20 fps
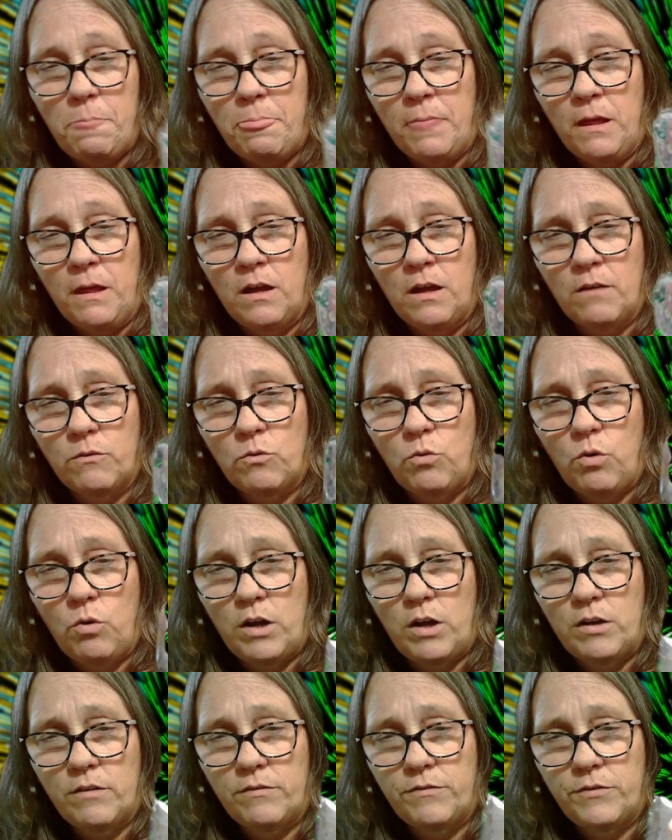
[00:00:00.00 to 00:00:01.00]
I have
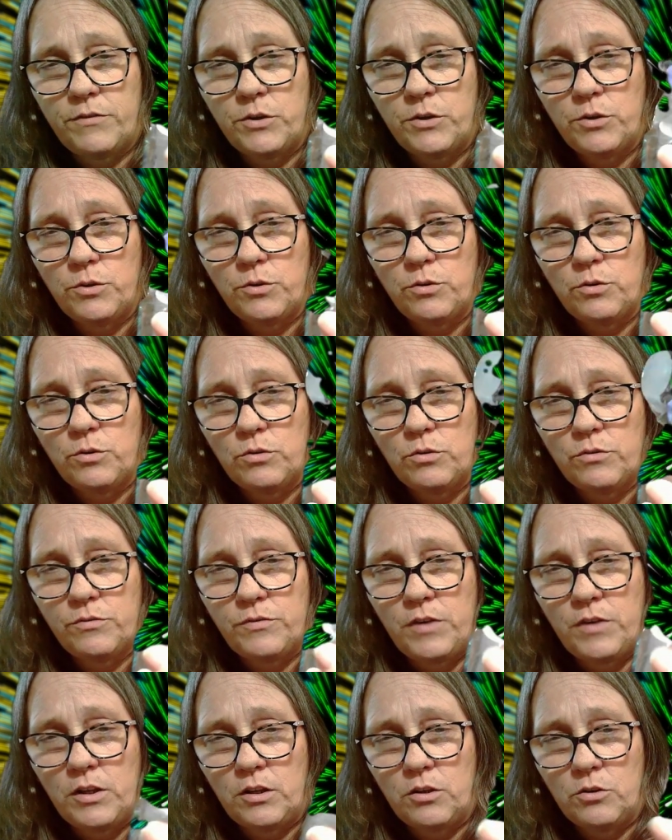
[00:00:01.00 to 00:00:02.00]
quite a few
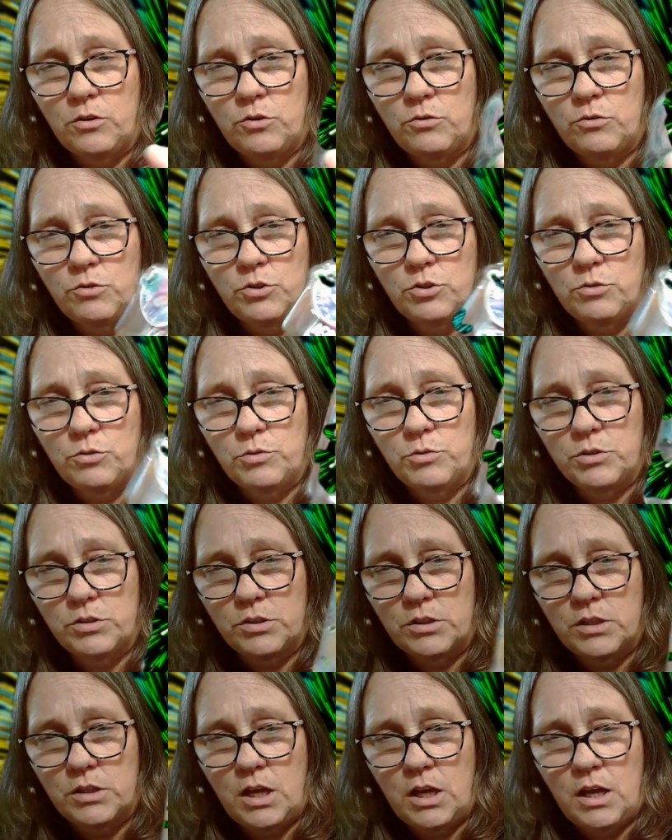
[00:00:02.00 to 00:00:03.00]
fellow
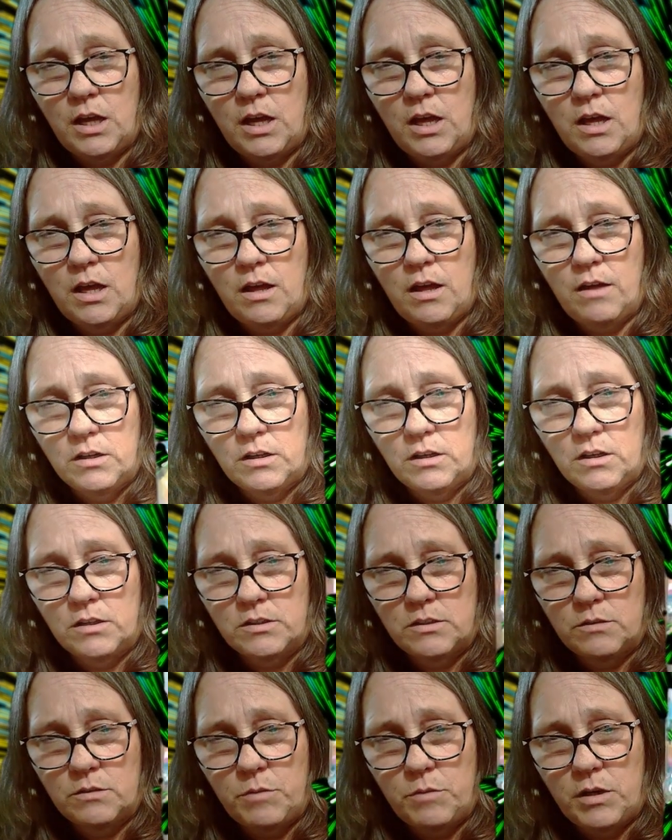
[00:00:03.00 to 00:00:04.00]
YouTubers that have
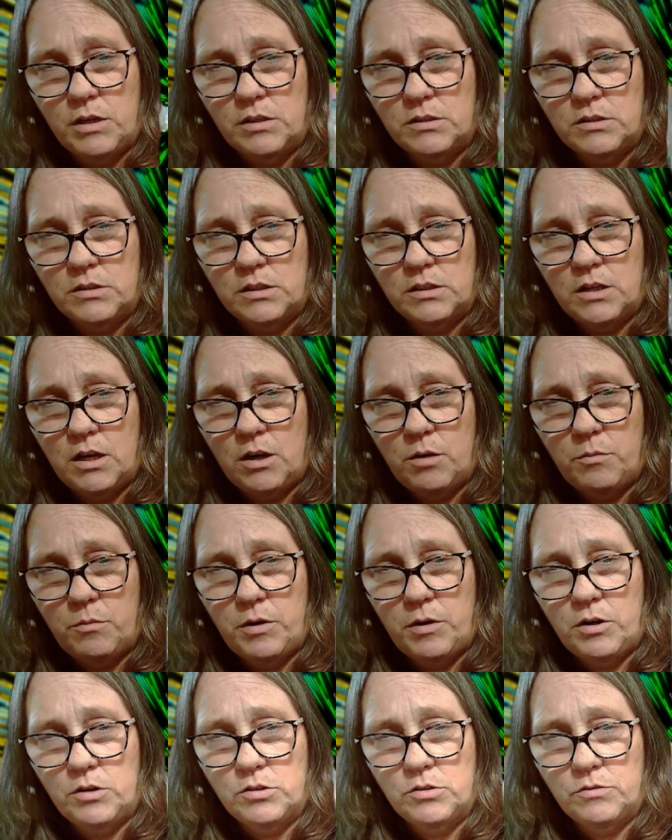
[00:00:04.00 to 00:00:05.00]
customized Care
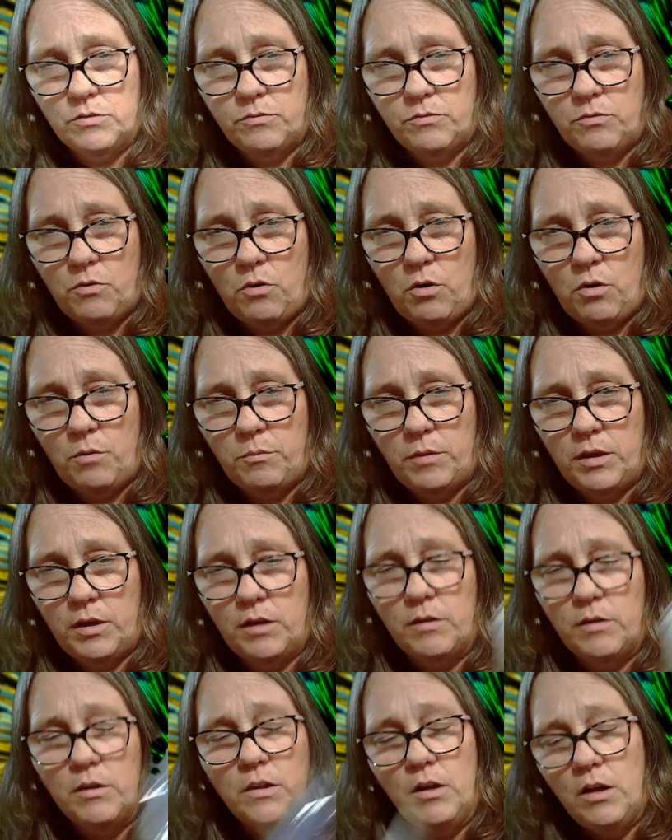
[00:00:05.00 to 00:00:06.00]
Bears for
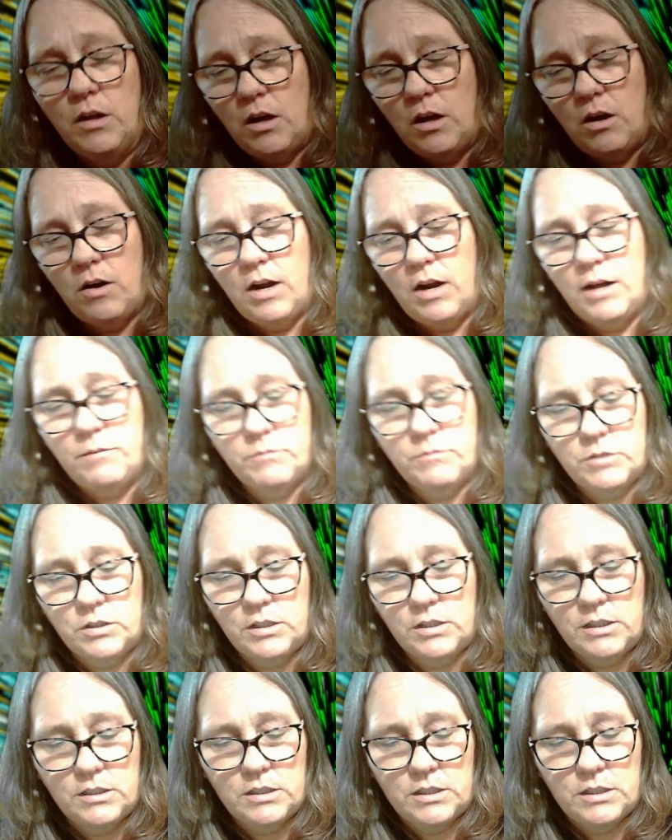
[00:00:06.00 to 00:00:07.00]
me. All right, so
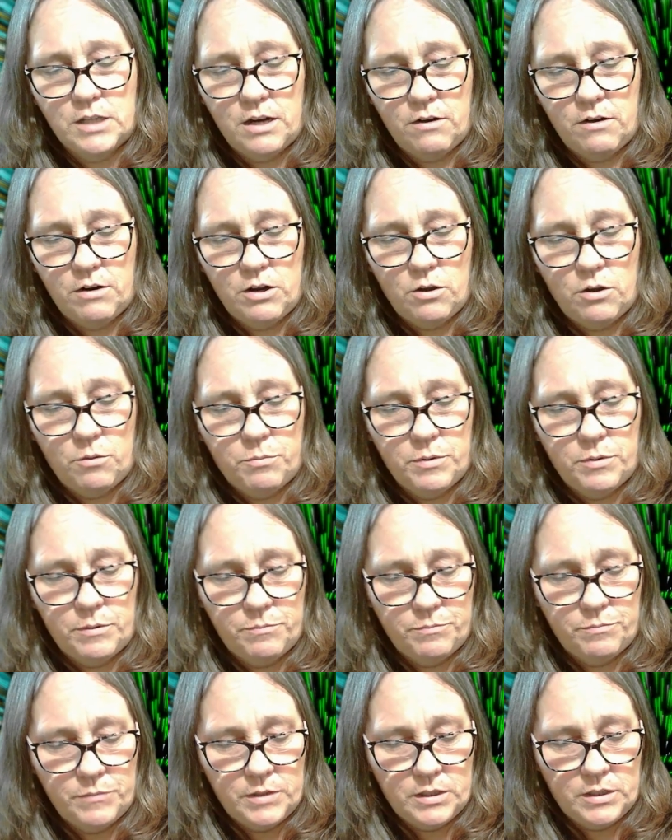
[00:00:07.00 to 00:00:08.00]
let's tear it
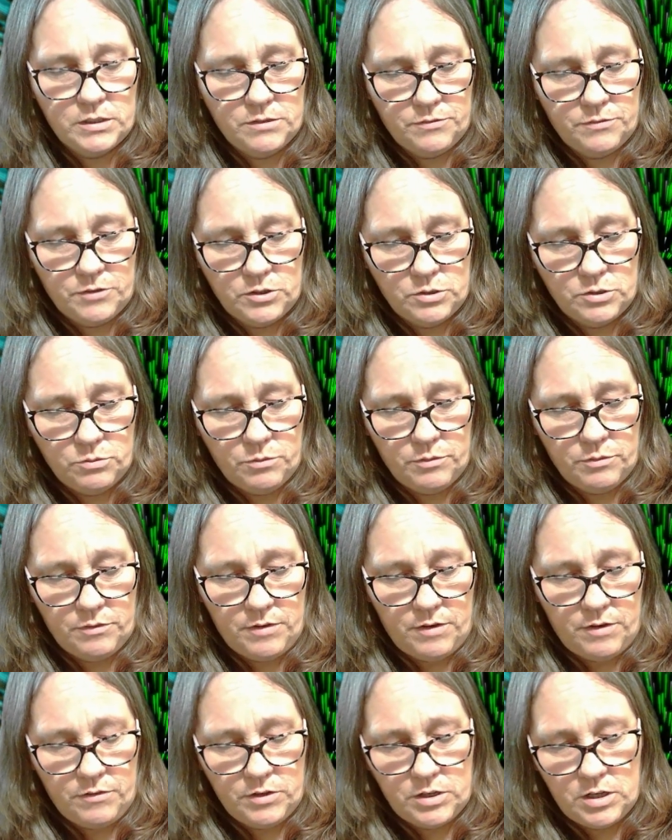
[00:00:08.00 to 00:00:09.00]
open. It's the first one we've
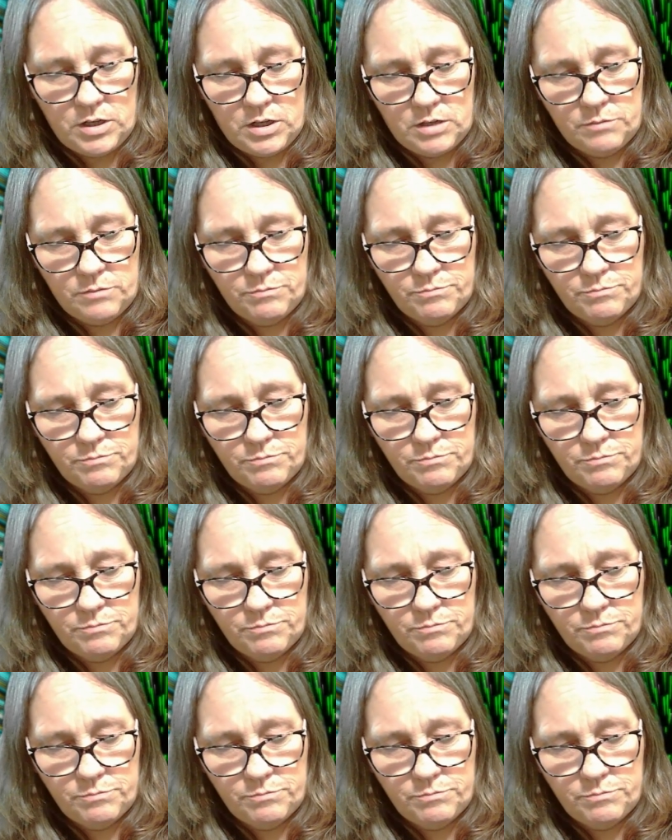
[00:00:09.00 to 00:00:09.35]
ever done.